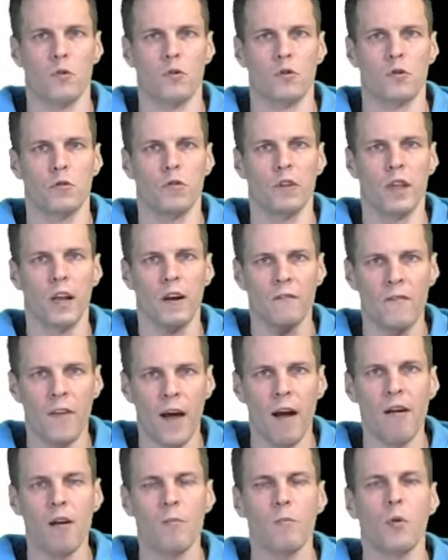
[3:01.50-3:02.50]
so they're
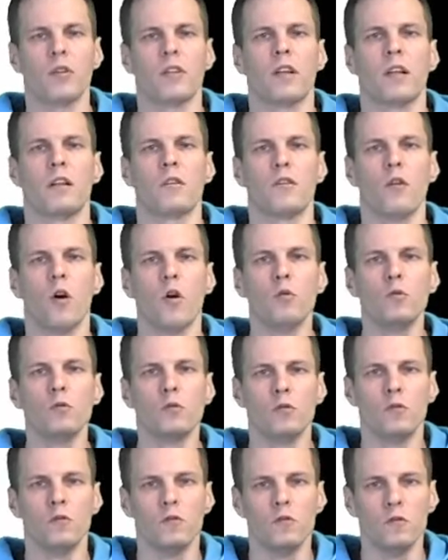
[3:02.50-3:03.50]
variables that don't
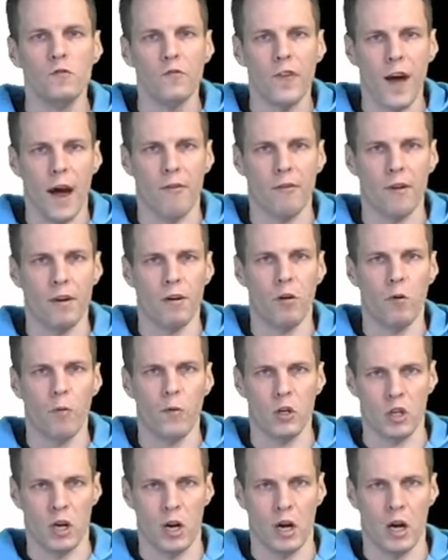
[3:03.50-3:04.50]
vary
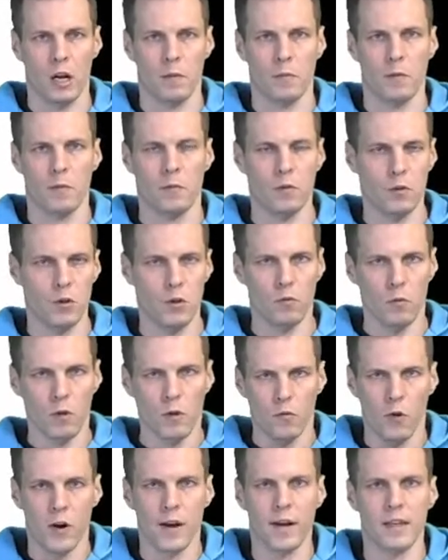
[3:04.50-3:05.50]
over time. So
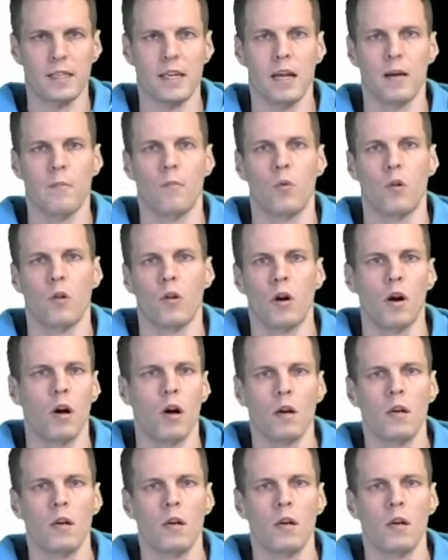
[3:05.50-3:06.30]
for example,